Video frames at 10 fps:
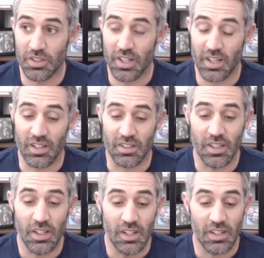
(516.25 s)
and
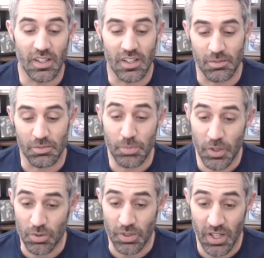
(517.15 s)
um,
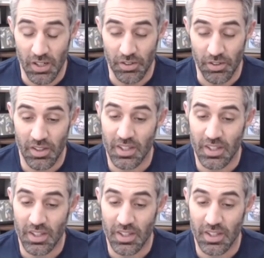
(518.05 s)
spiritual health.